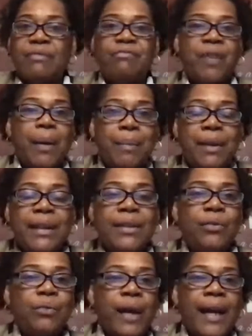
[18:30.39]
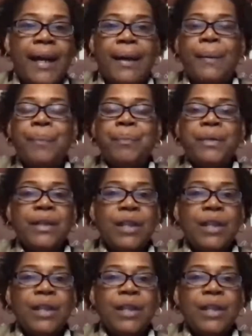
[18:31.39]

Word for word: and fumbling around.